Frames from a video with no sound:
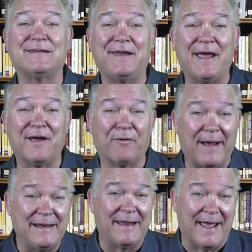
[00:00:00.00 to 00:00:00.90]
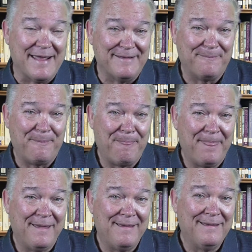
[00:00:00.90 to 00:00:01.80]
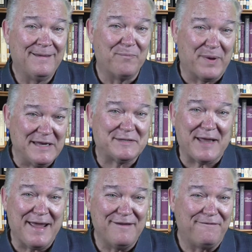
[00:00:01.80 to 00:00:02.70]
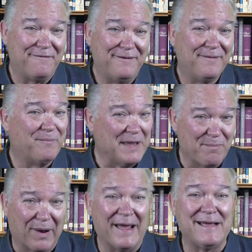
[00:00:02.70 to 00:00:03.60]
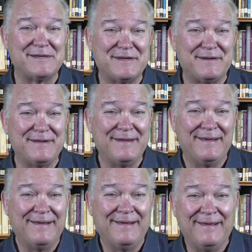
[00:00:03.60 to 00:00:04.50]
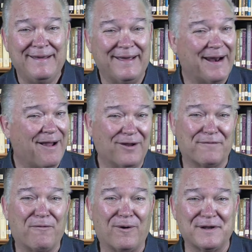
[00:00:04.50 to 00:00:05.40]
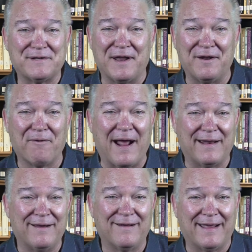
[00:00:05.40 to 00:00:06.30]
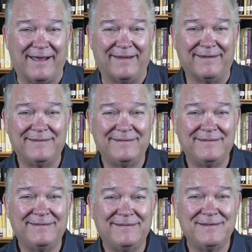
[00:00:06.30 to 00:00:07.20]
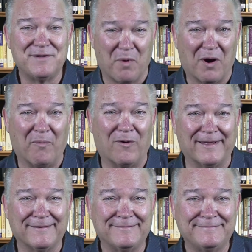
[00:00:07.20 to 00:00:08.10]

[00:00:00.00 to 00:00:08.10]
today a great day. Be safe, be blessed, and I'll look forward to seeing you right here again tomorrow morning.